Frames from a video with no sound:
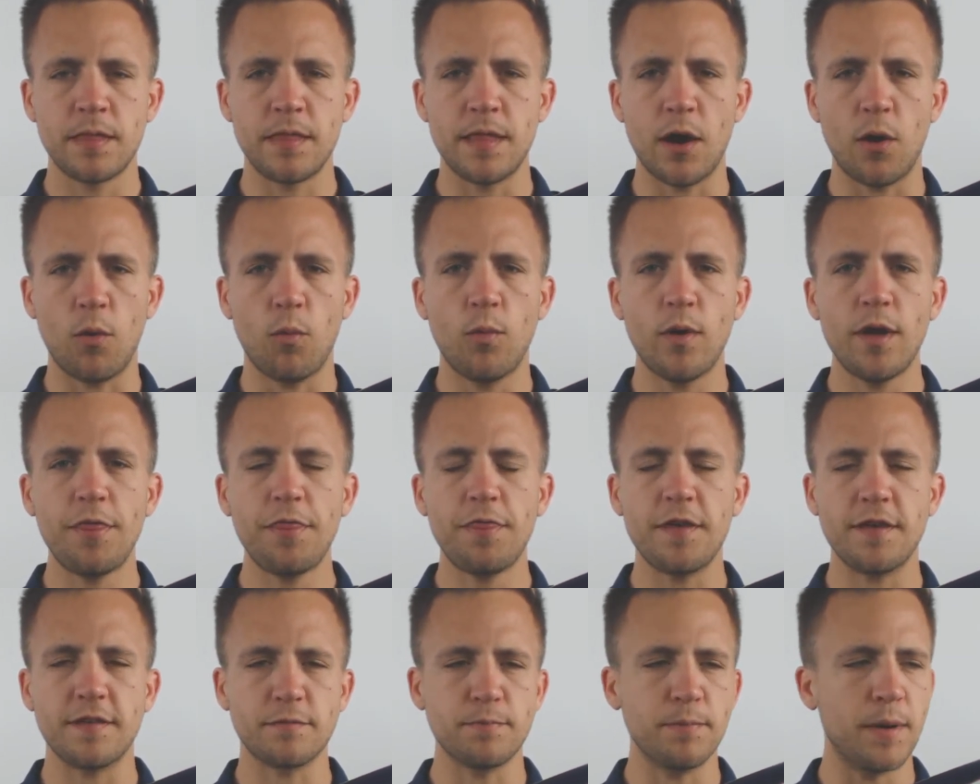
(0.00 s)
Now
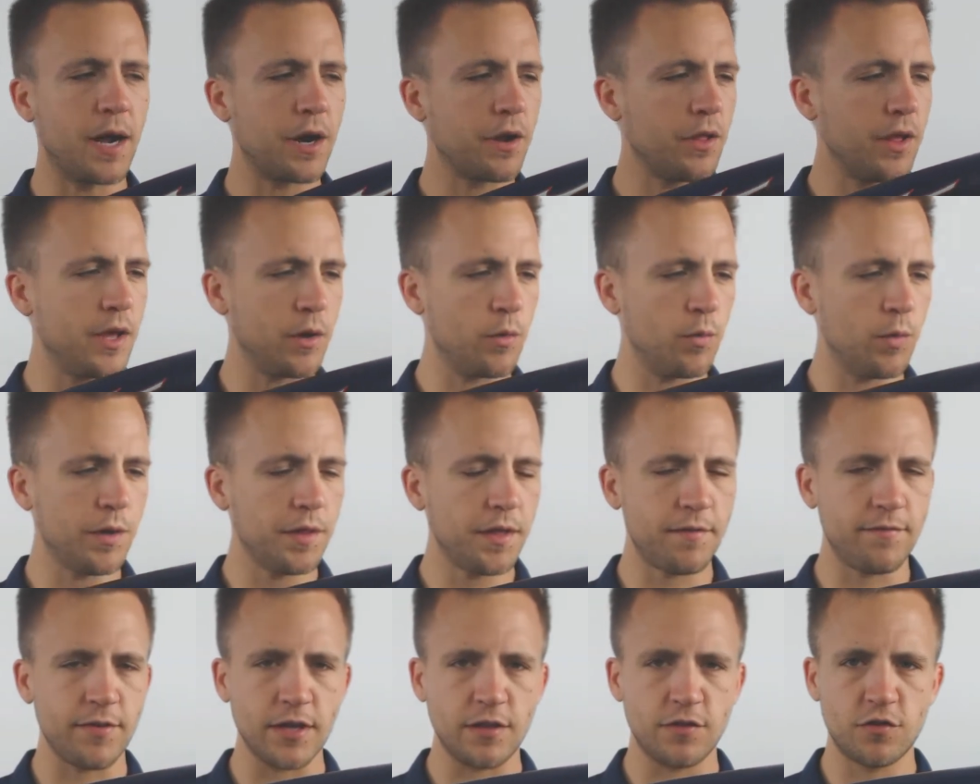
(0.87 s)
with this model, it
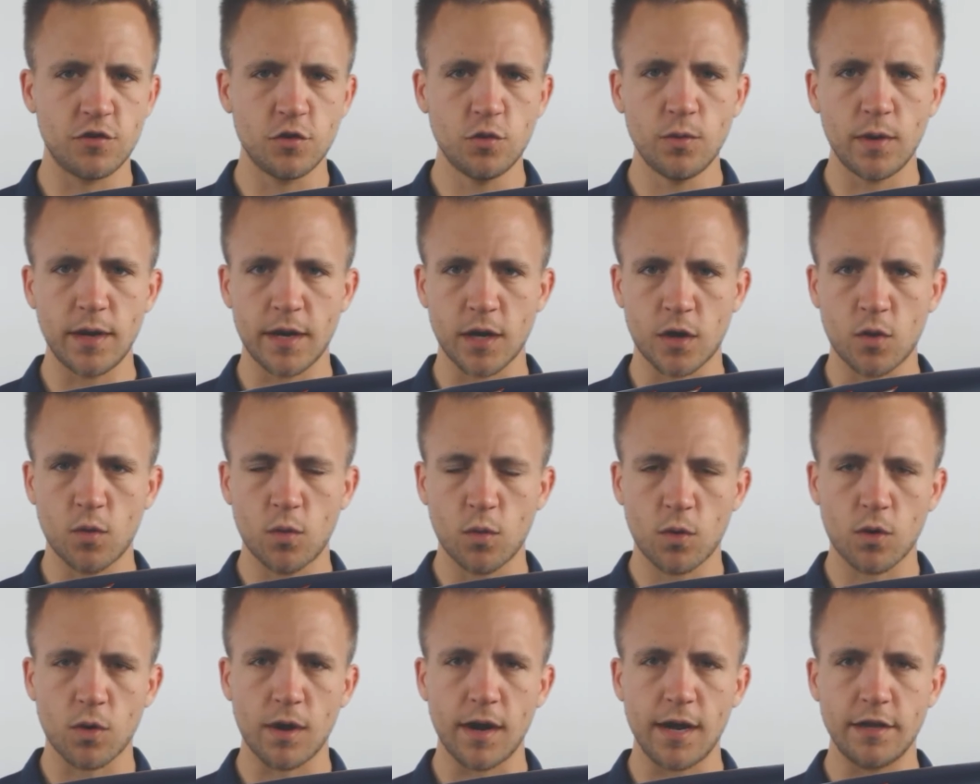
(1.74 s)
will have a two and a
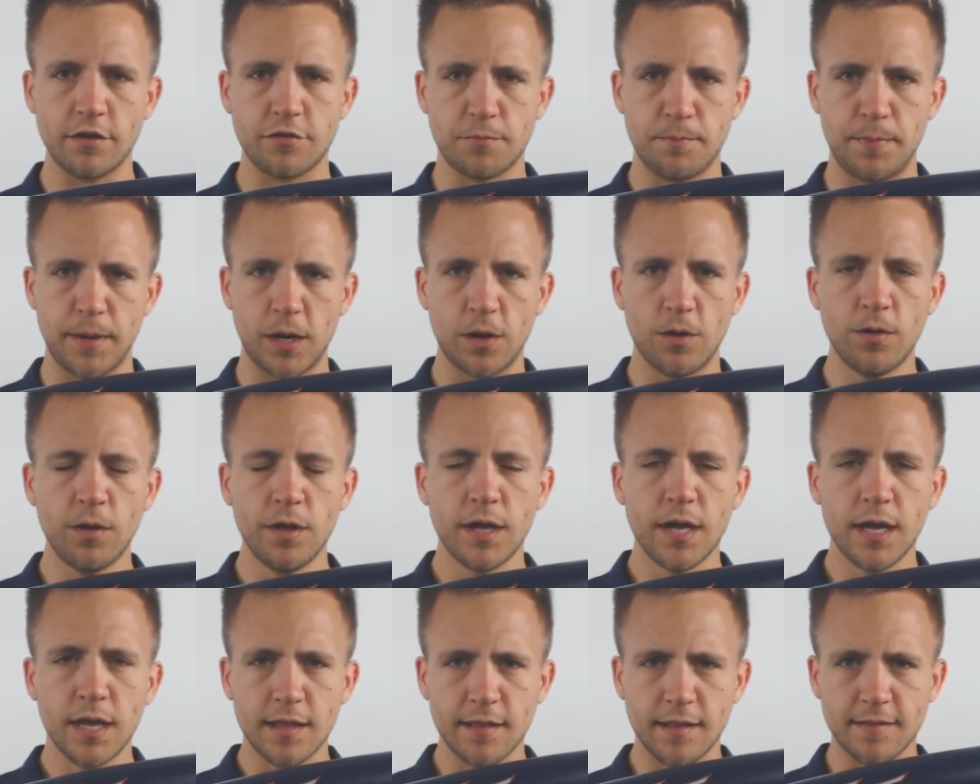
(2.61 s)
quarter inch barrel
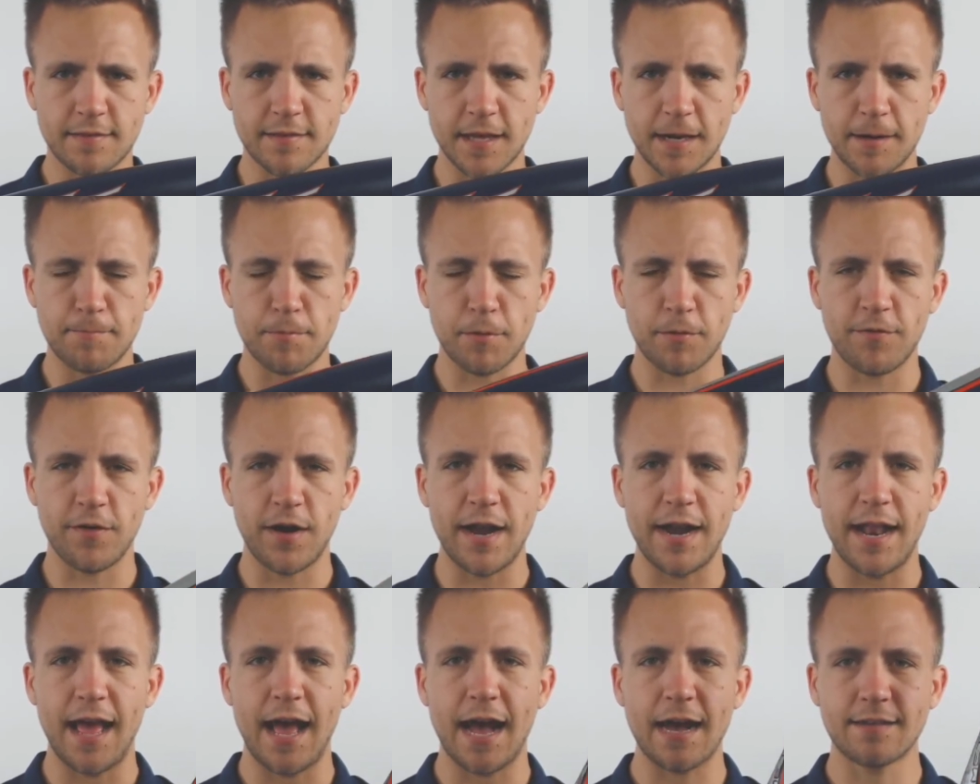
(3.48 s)
that's going to
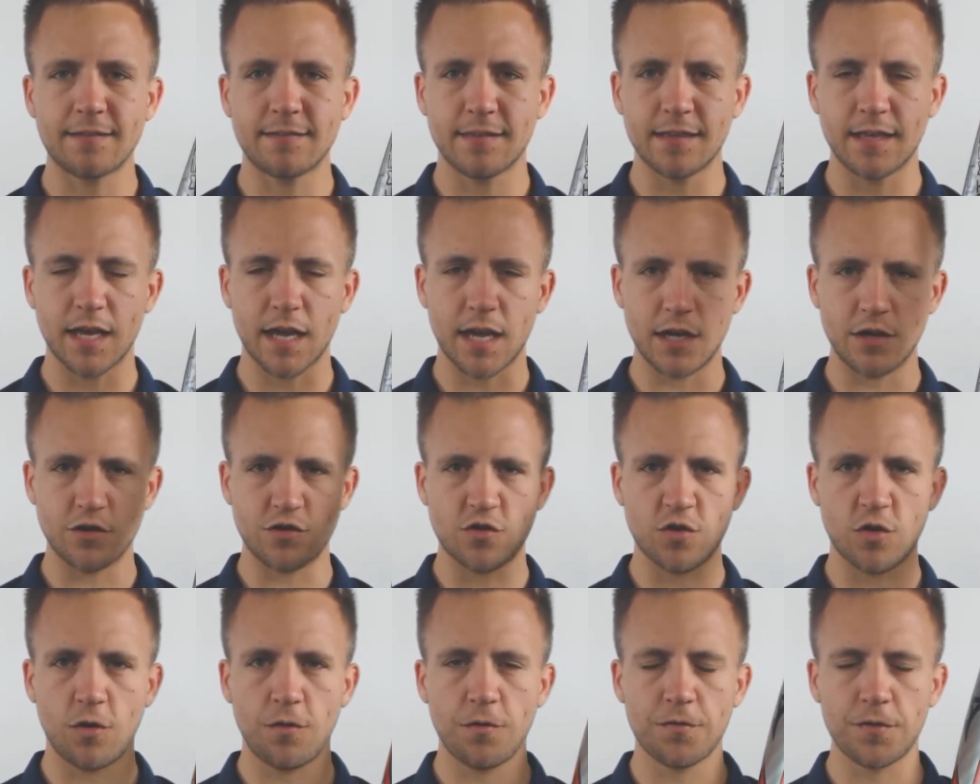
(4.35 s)
provide excellent
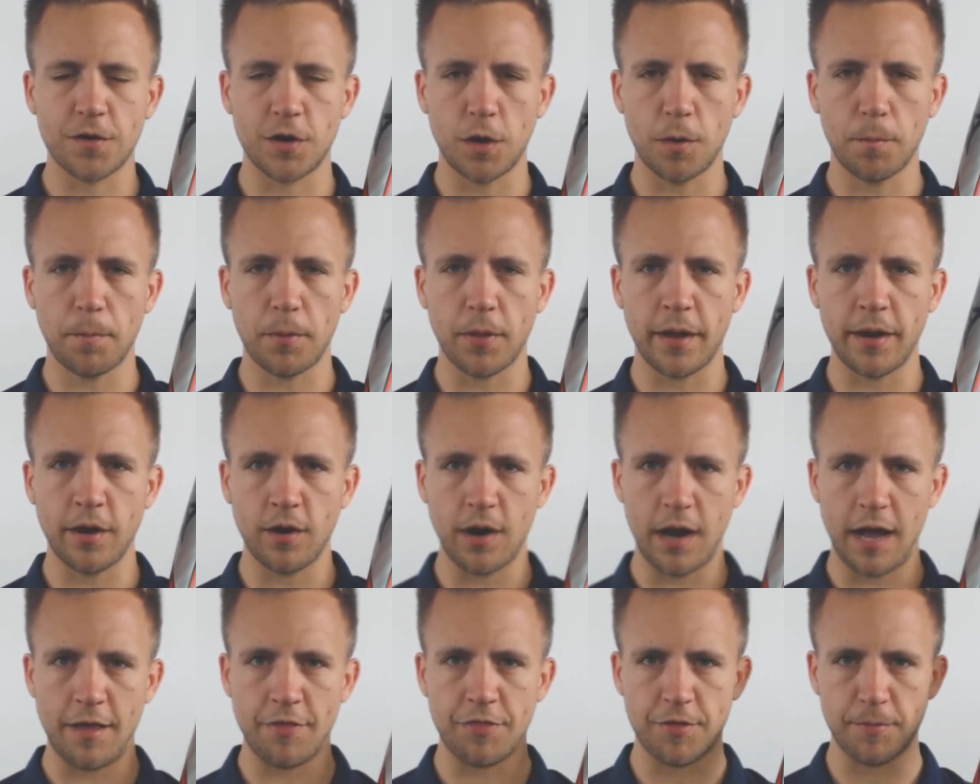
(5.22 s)
control for your
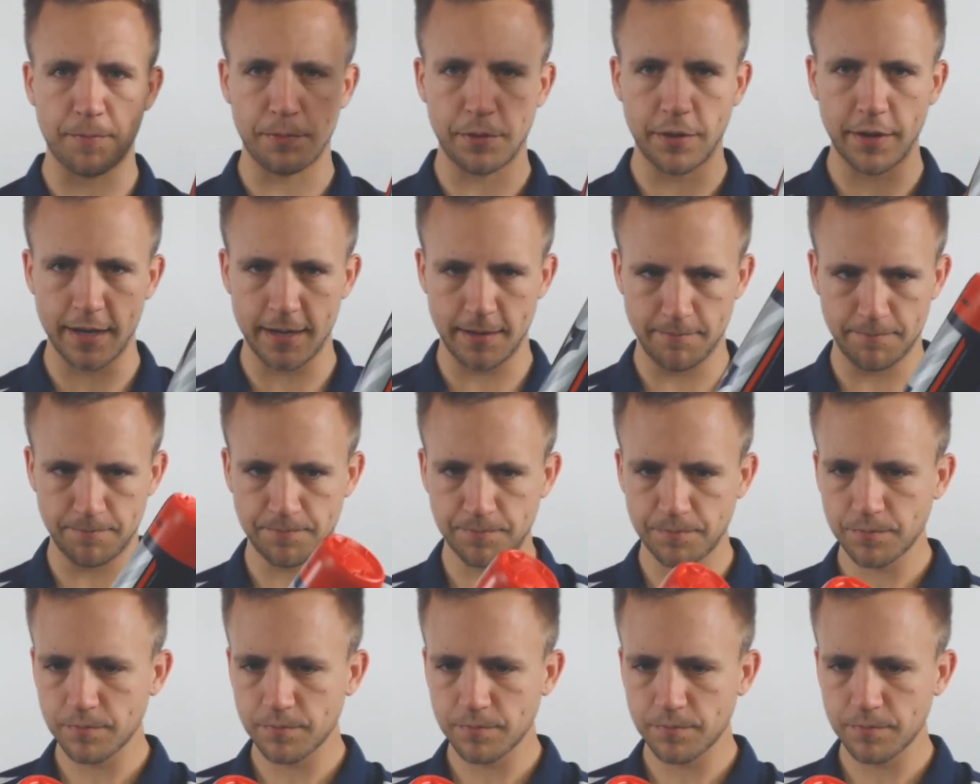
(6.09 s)
player at the plate.